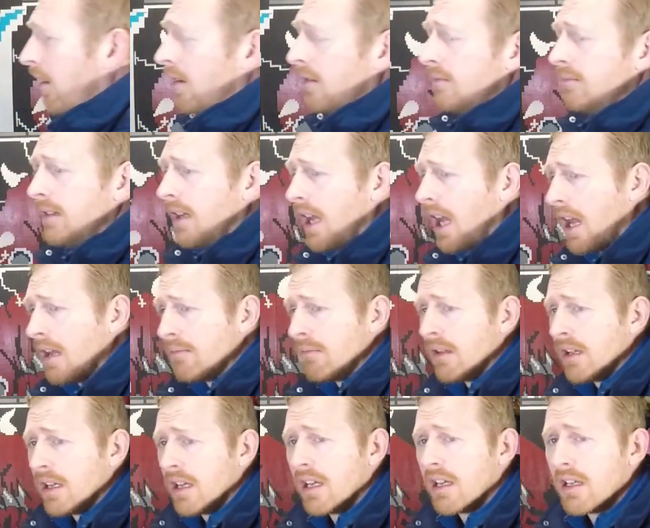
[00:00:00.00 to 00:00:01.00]

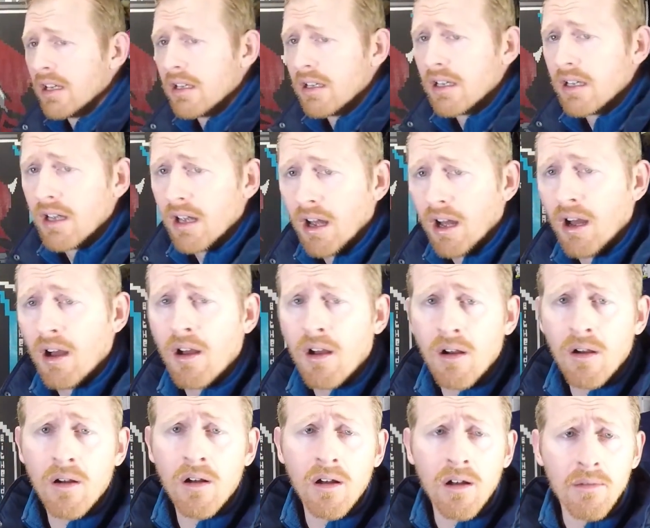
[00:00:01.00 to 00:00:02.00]
baby.
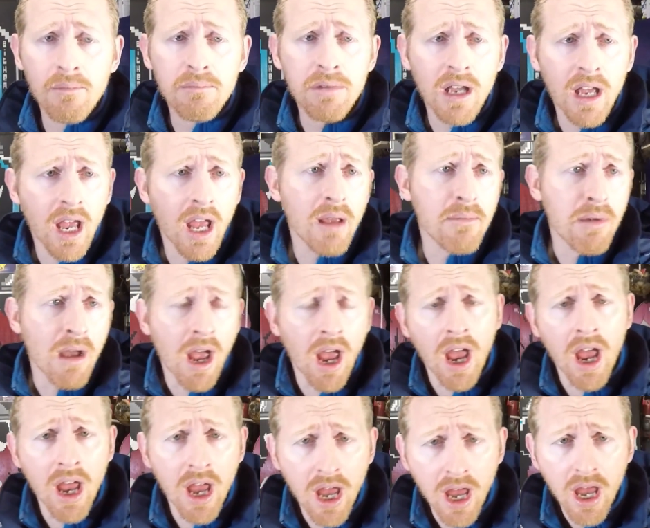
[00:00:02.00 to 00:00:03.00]
Oh,
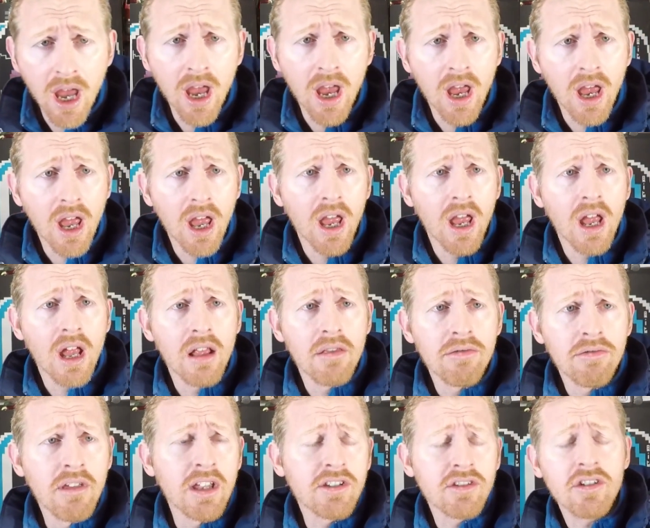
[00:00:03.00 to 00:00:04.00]
baby.
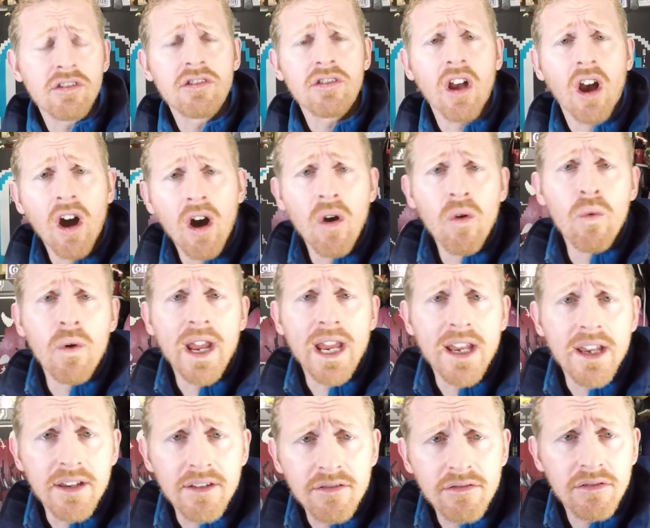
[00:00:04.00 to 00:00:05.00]
This is
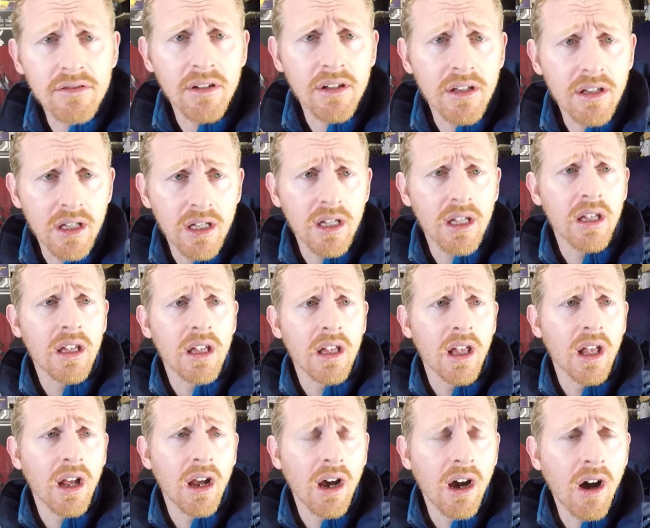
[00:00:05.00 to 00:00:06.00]
always
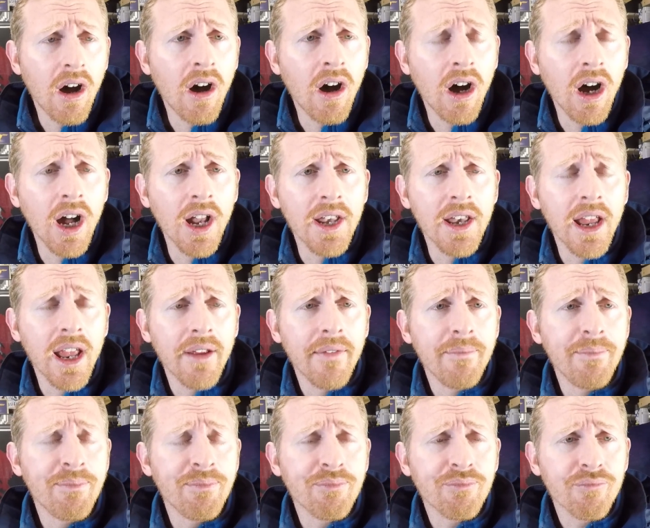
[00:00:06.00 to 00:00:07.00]
on,
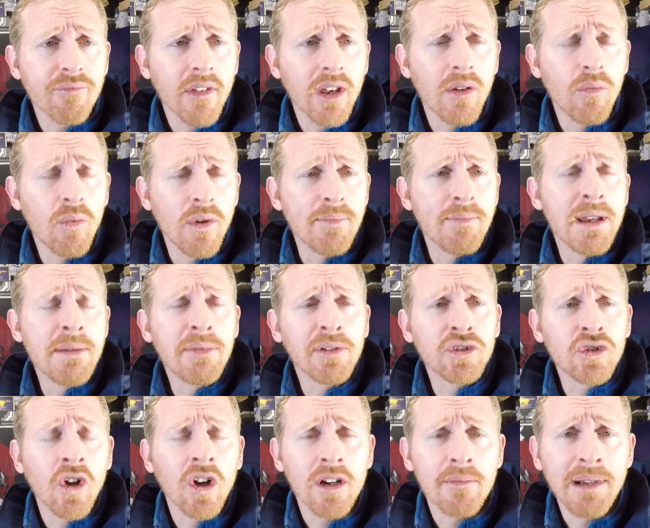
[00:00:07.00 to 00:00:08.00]
when people
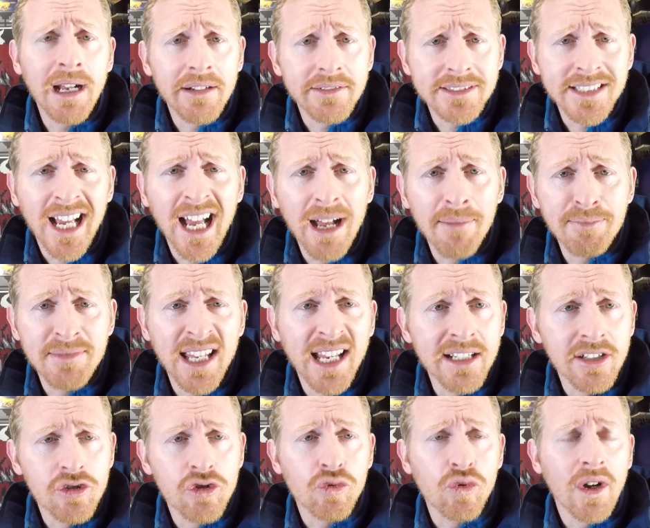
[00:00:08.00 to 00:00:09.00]
talk about top
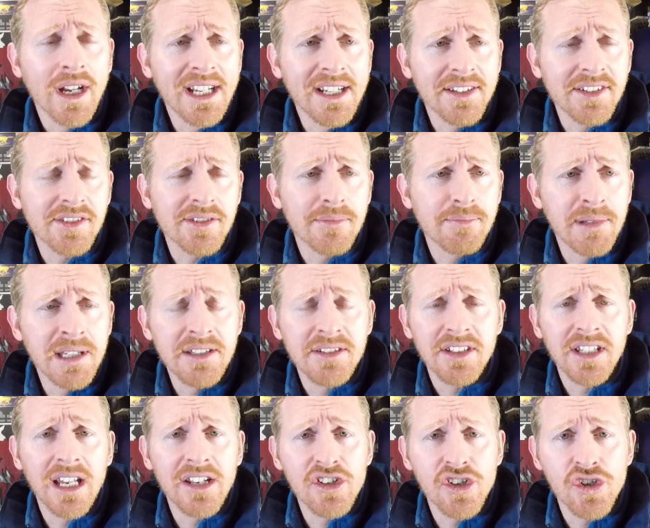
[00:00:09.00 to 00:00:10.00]
10 greatest PC
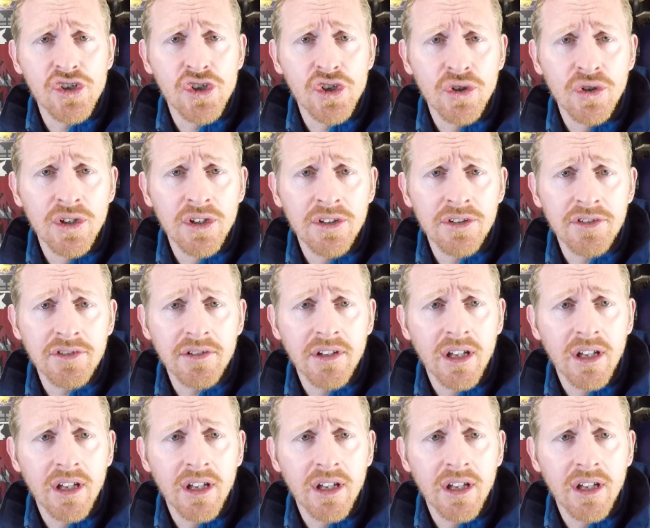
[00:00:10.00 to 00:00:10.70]
Engine shooters,